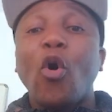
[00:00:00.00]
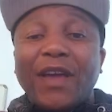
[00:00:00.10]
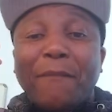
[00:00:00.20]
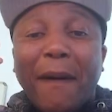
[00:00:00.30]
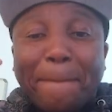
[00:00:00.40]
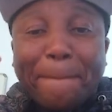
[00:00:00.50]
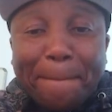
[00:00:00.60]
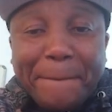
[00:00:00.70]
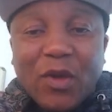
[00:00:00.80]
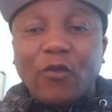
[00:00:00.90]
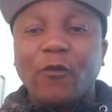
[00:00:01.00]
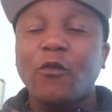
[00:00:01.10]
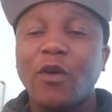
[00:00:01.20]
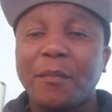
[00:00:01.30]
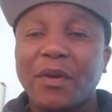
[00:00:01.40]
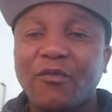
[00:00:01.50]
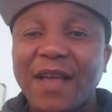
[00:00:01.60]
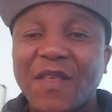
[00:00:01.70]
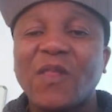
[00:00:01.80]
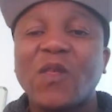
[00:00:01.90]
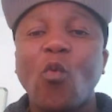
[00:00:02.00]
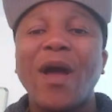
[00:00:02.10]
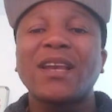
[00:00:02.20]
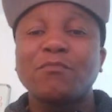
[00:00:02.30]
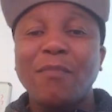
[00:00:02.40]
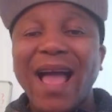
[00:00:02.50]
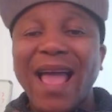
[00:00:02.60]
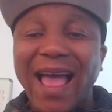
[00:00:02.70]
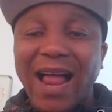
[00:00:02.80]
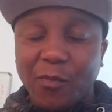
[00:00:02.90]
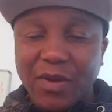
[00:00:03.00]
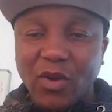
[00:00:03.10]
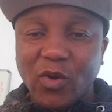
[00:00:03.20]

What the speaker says: or they're my beautiful family, right, that they want my help,